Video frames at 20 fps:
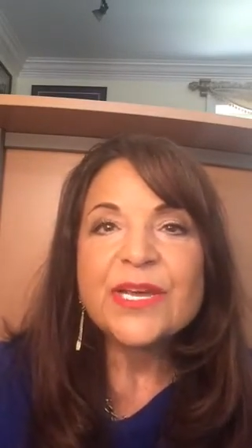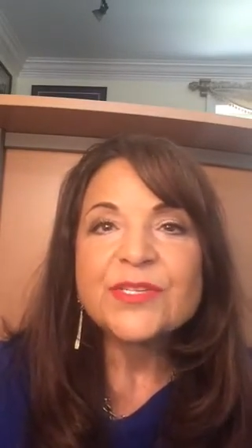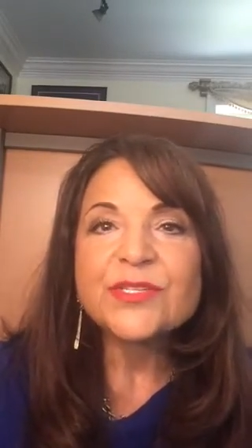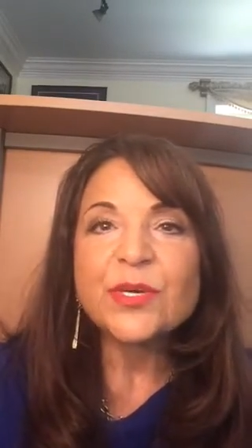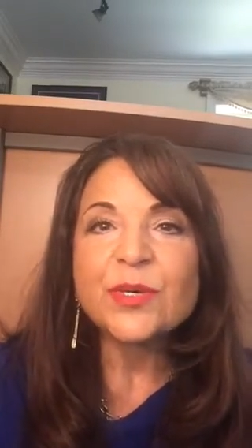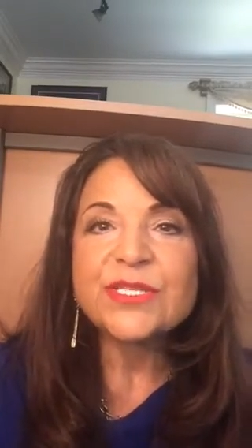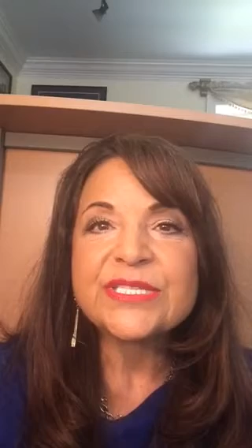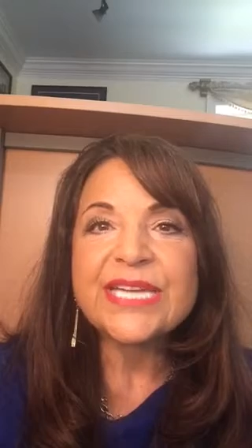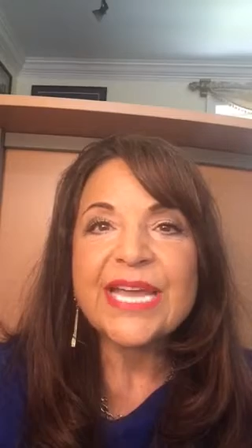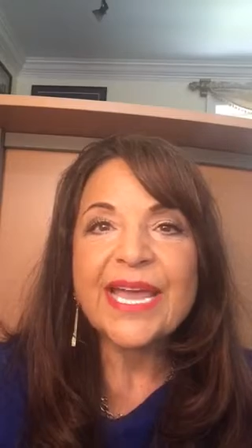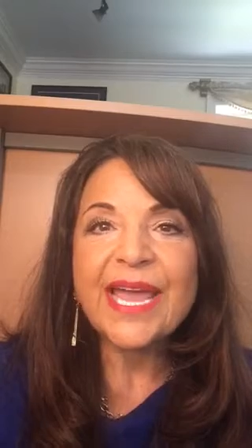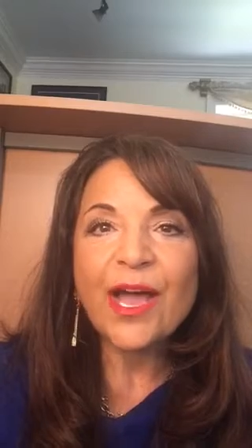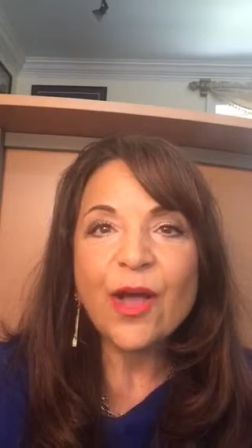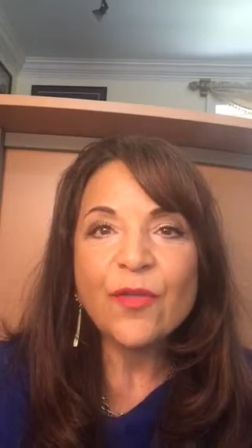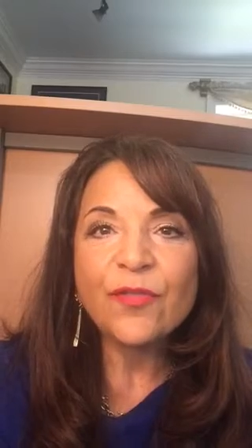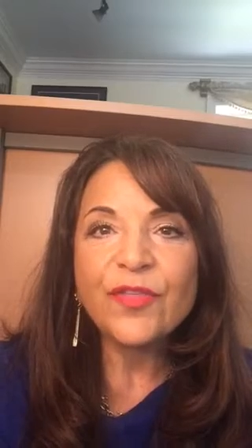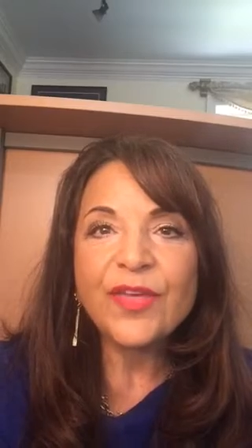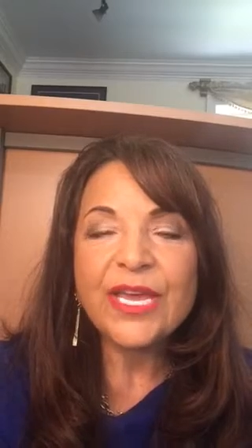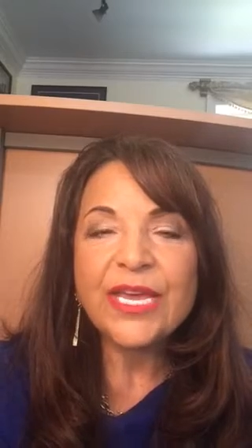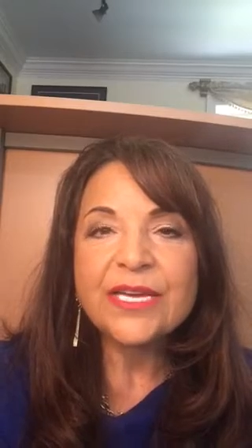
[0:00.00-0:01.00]
So stay
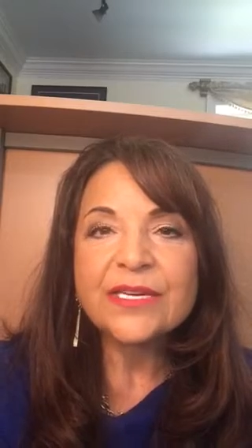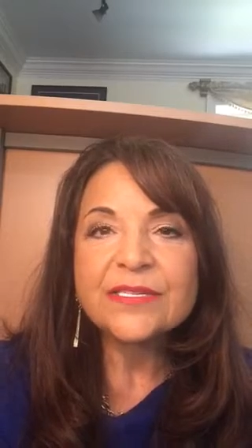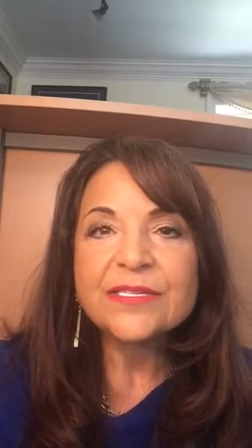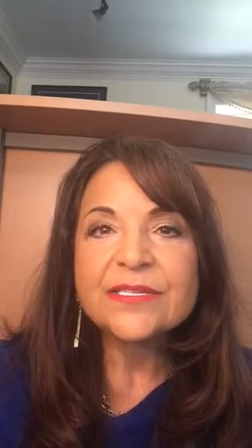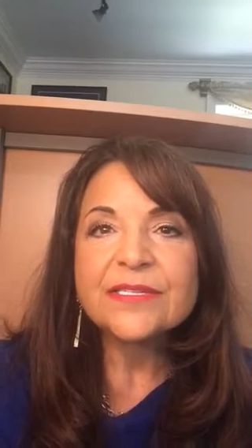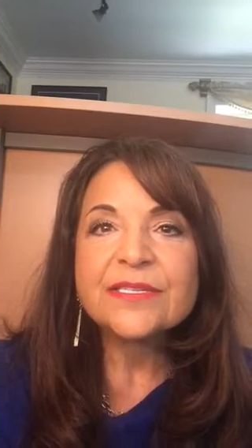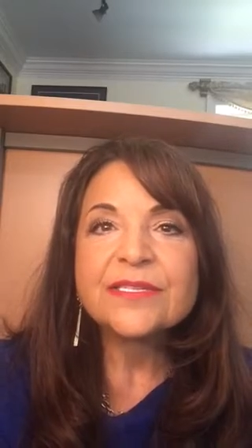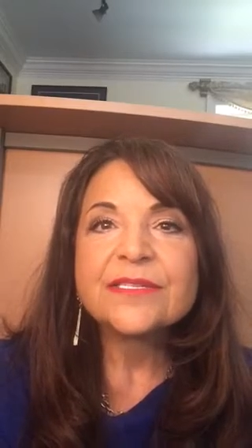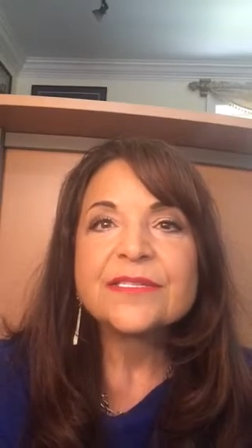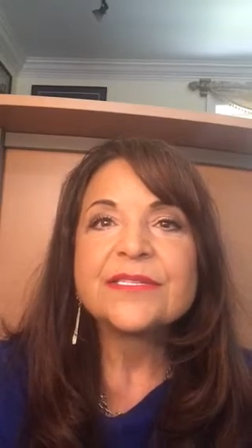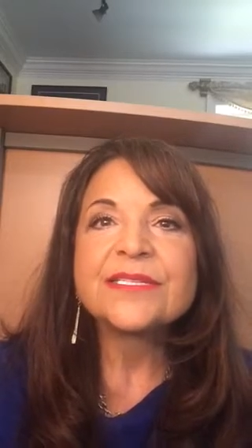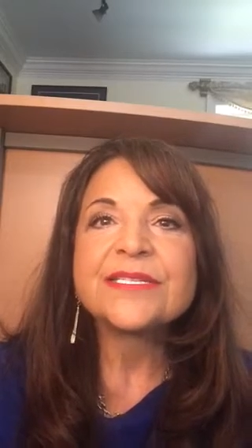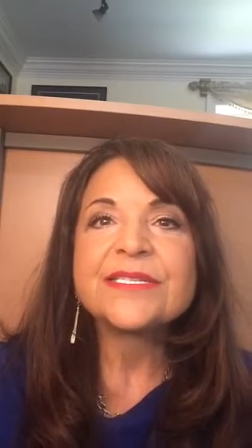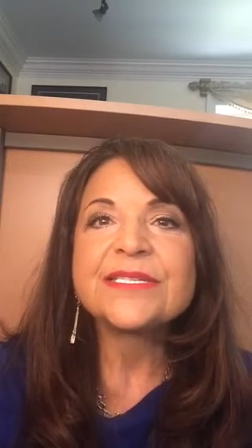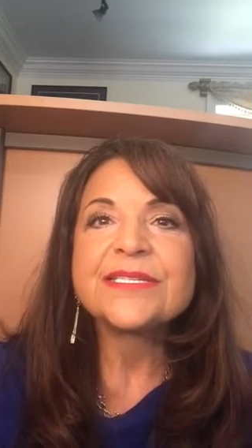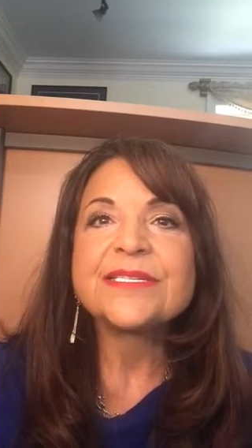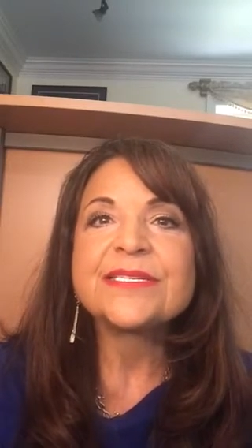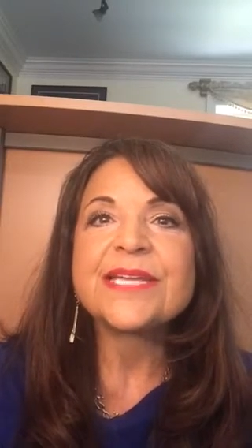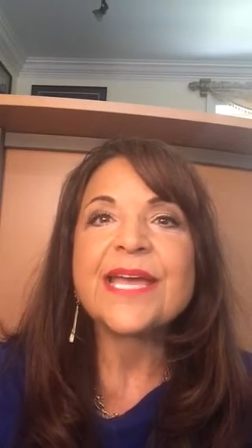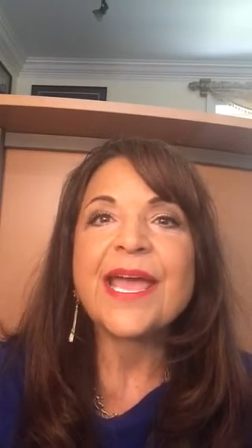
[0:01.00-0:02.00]
healthy,
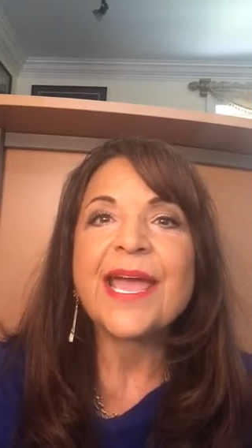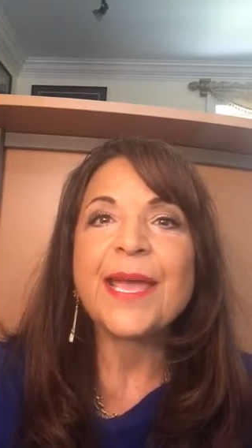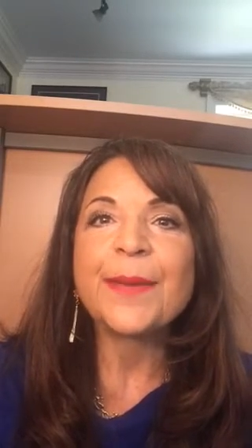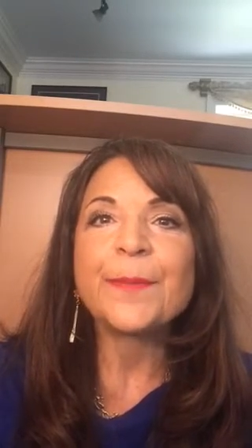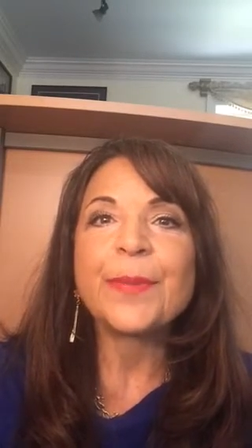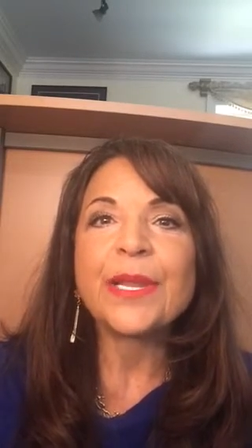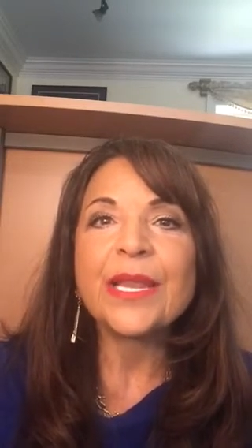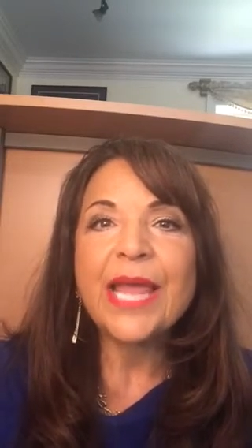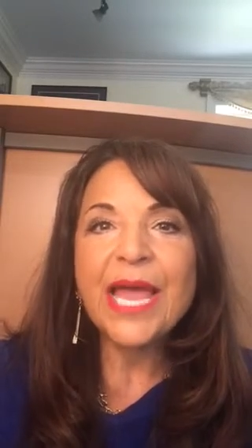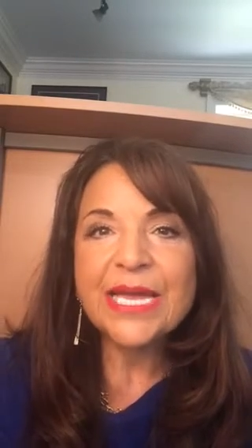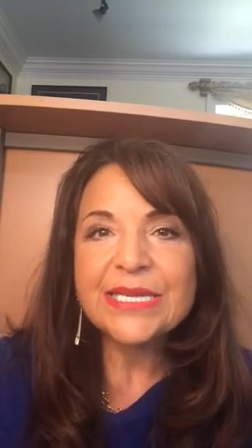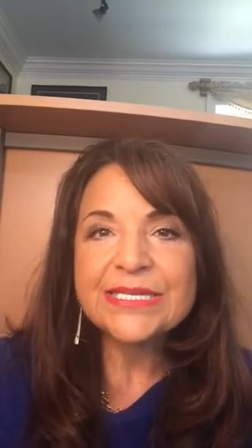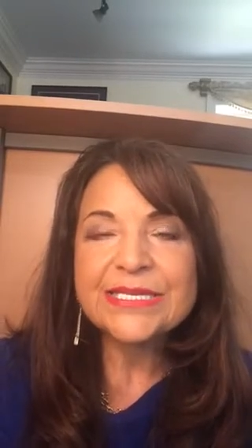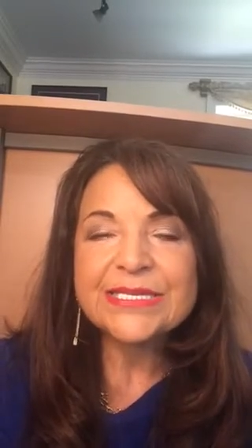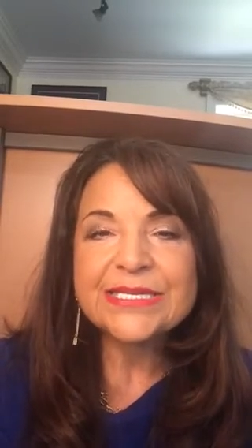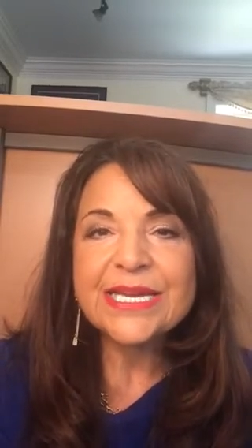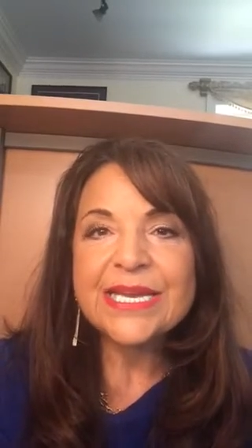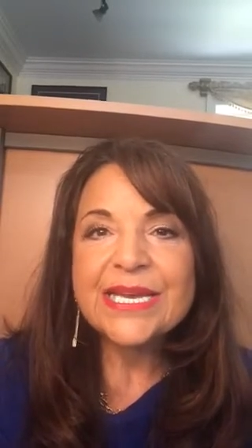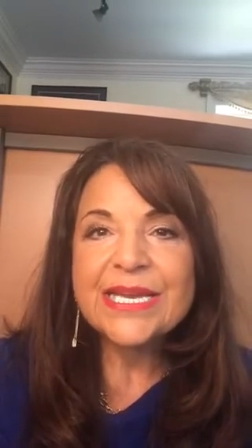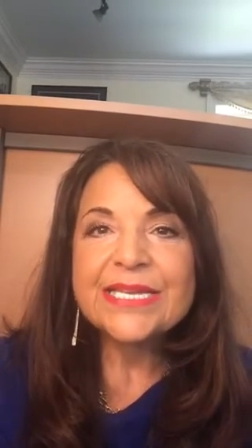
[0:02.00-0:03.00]
stay
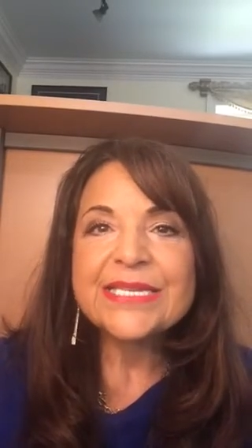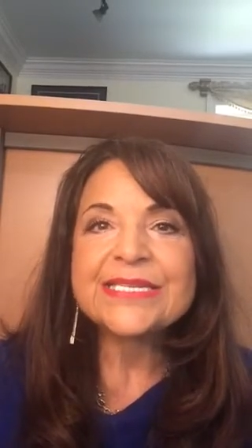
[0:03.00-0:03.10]
blessed,